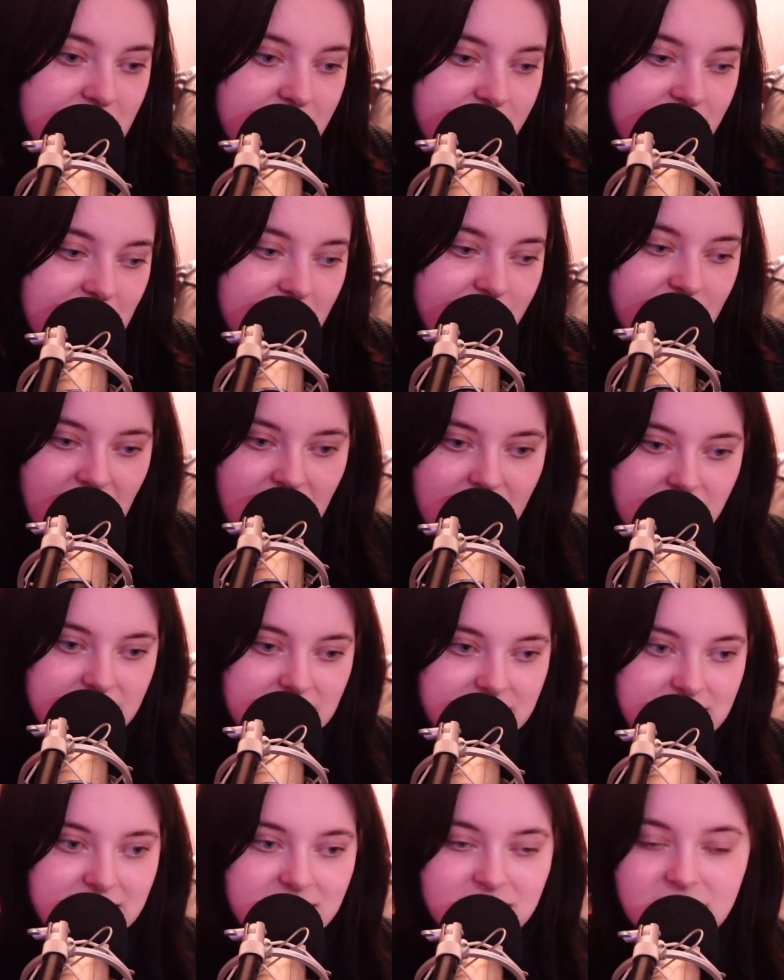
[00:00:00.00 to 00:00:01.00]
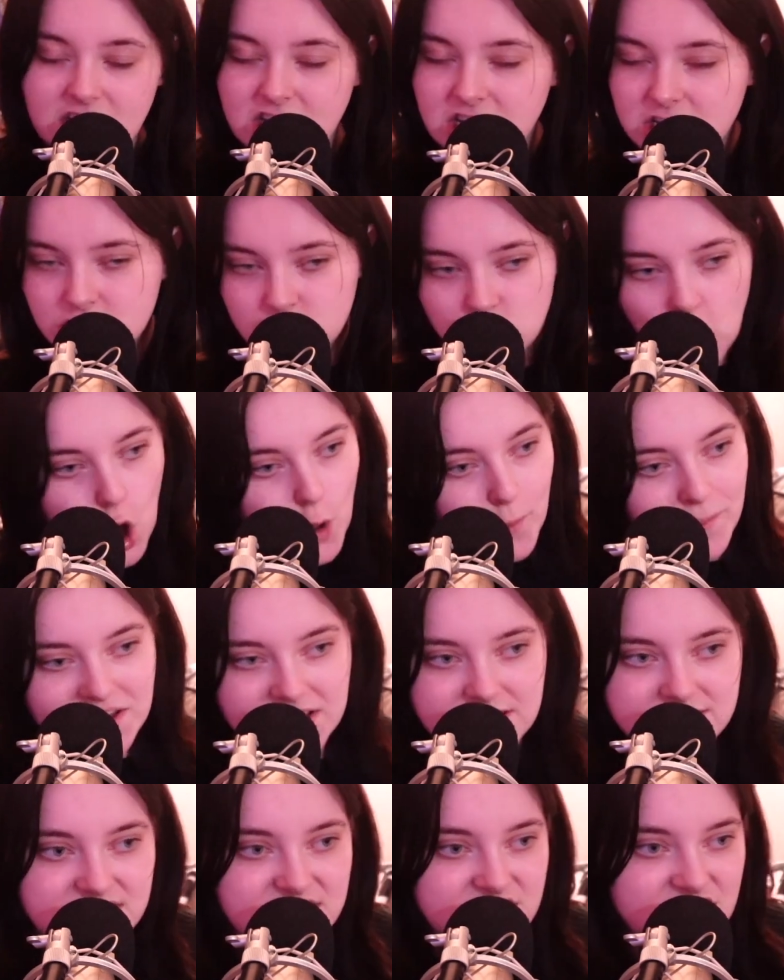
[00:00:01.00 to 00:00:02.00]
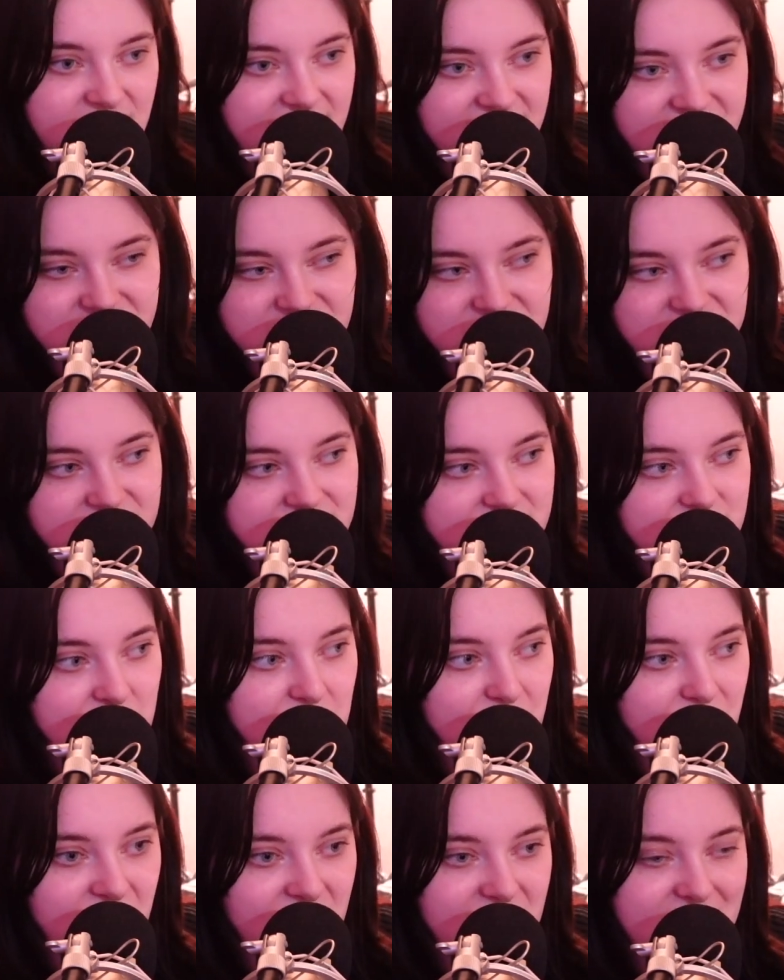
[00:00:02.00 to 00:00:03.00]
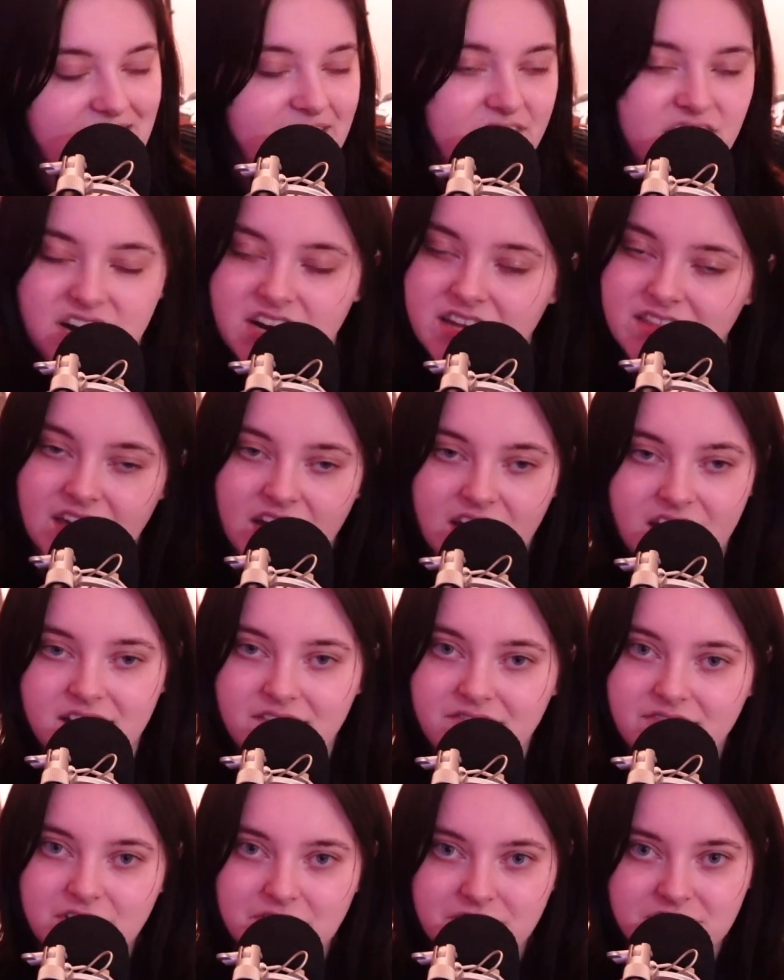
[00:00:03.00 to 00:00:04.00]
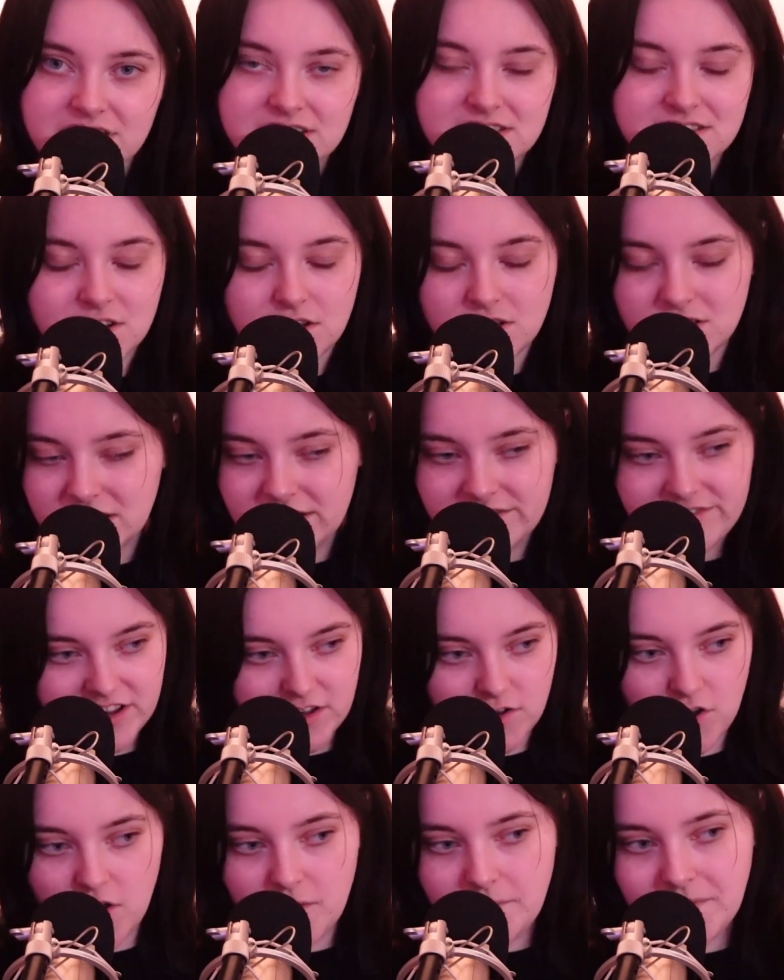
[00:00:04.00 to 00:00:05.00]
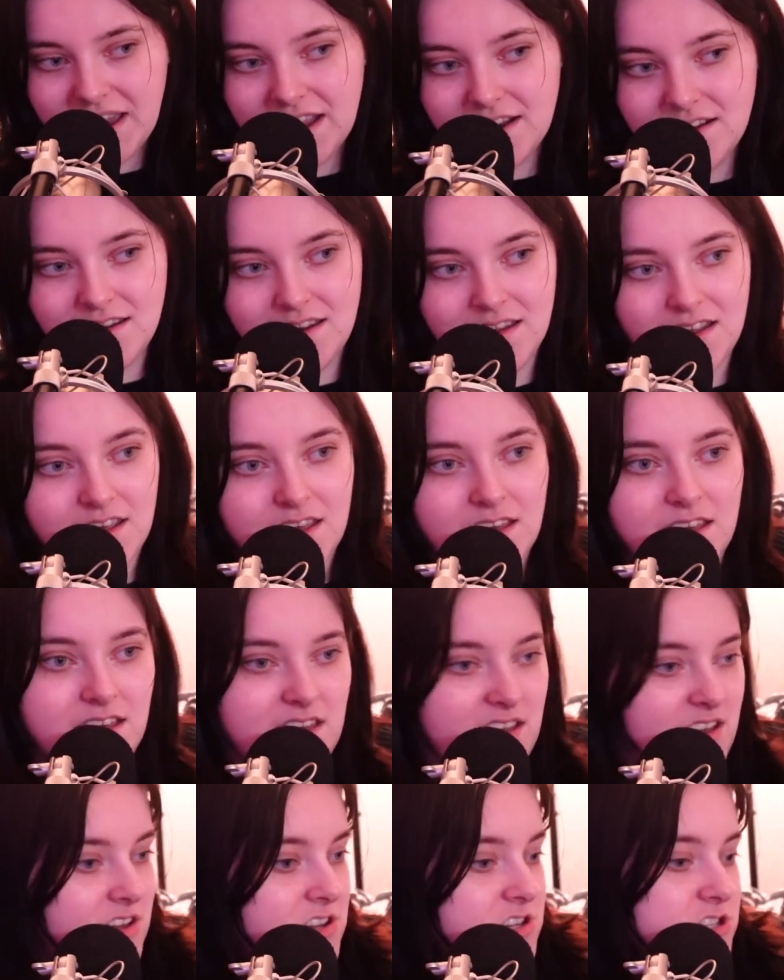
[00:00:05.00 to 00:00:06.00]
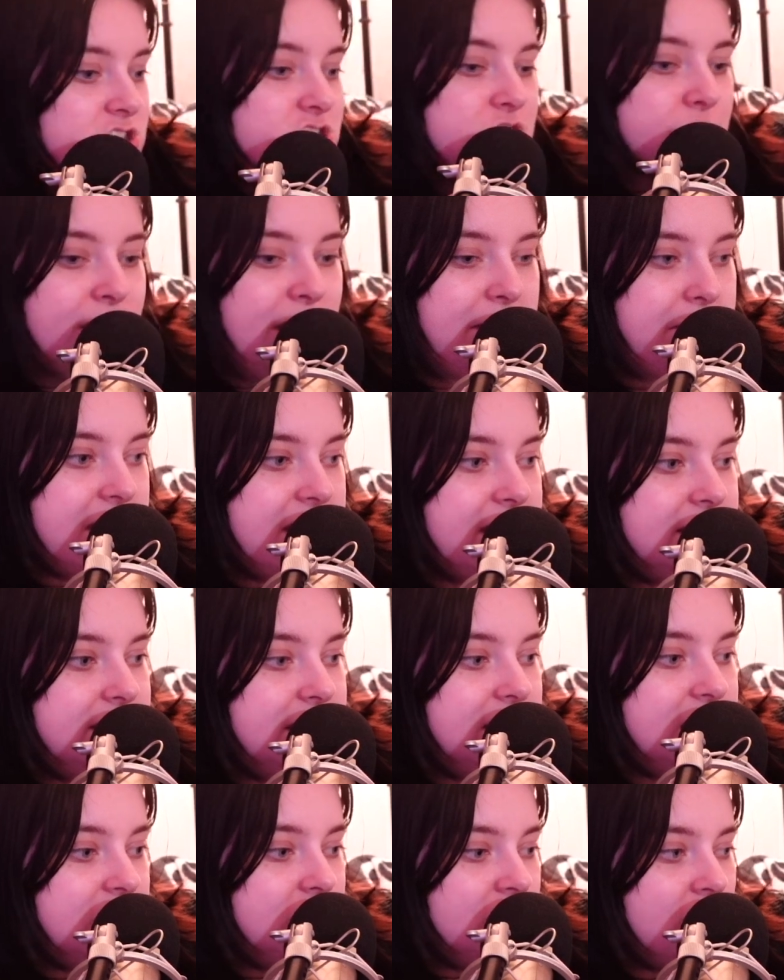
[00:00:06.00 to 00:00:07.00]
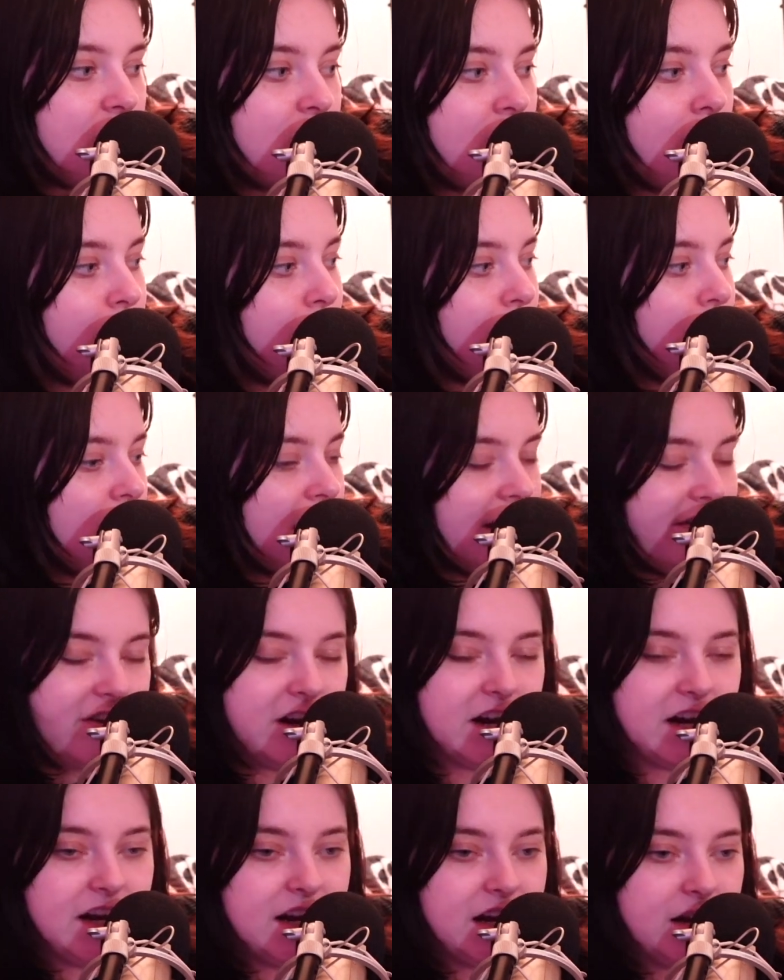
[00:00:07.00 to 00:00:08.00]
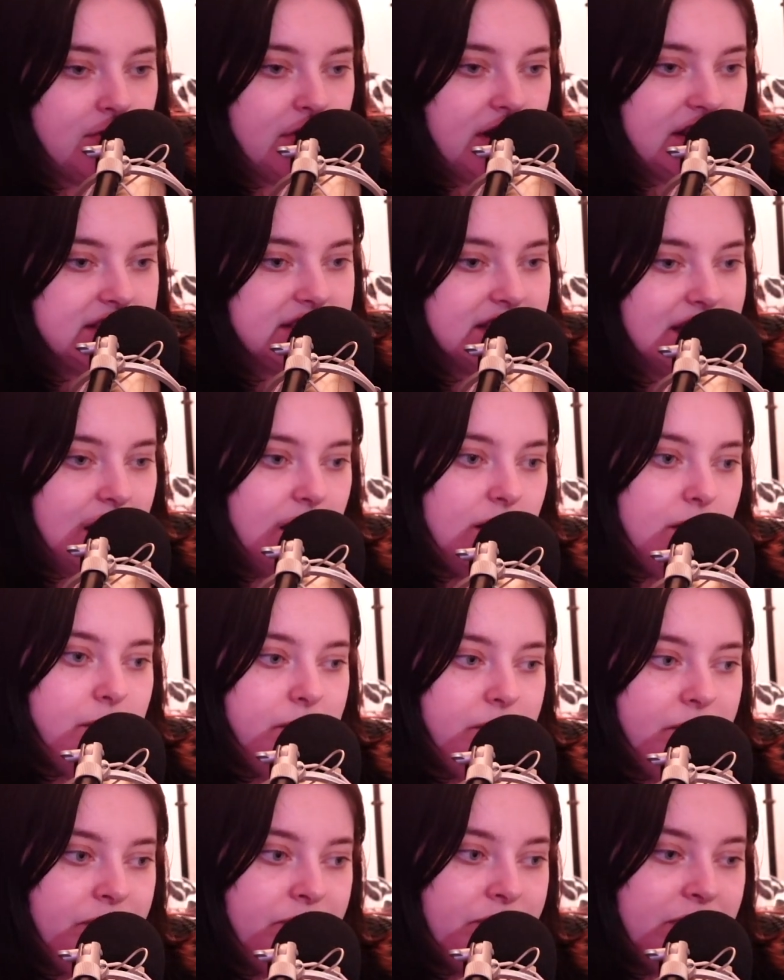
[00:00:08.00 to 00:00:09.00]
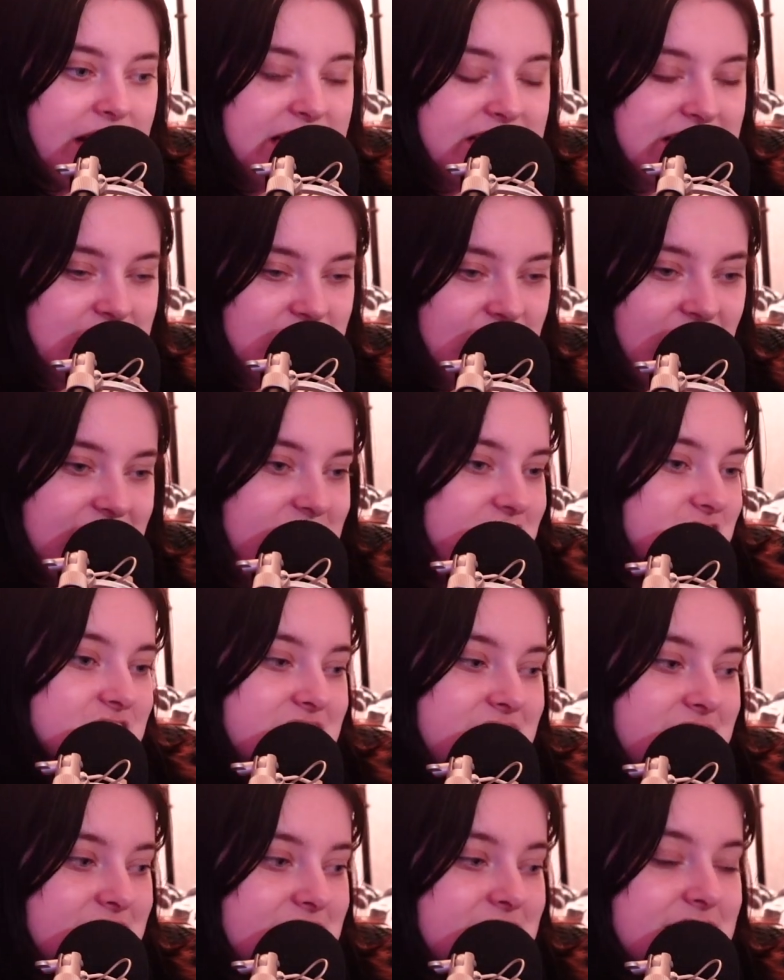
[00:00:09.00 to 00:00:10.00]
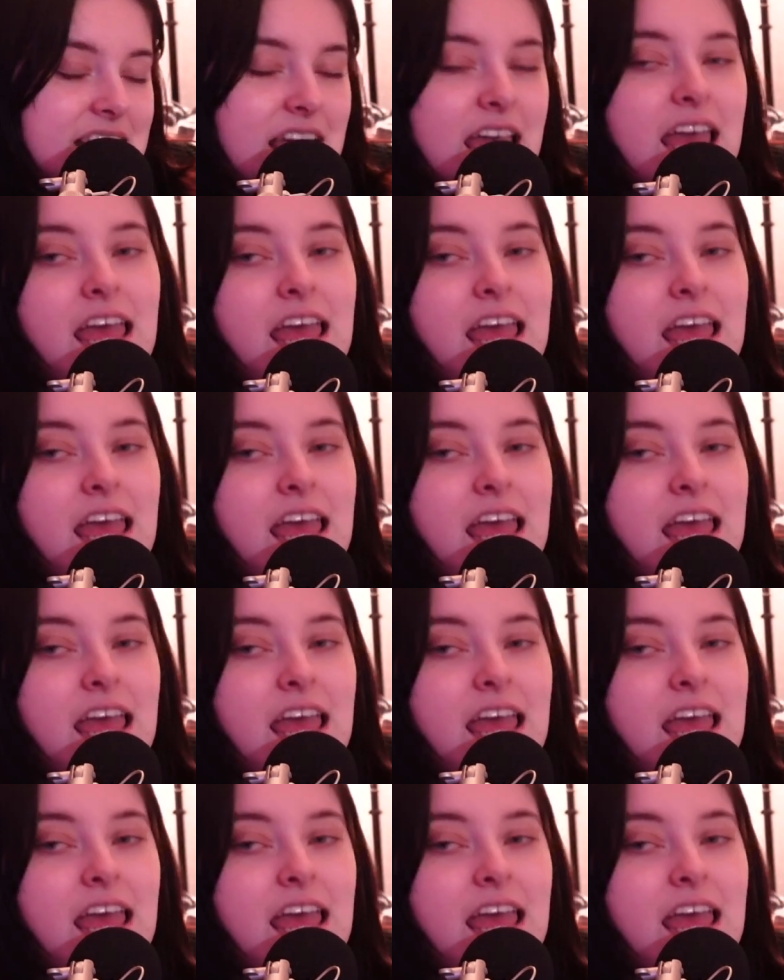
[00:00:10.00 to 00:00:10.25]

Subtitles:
If you have any topic suggestions or whatever, then feel free to leave a comment, shoot me a message or whatever with some suggestions.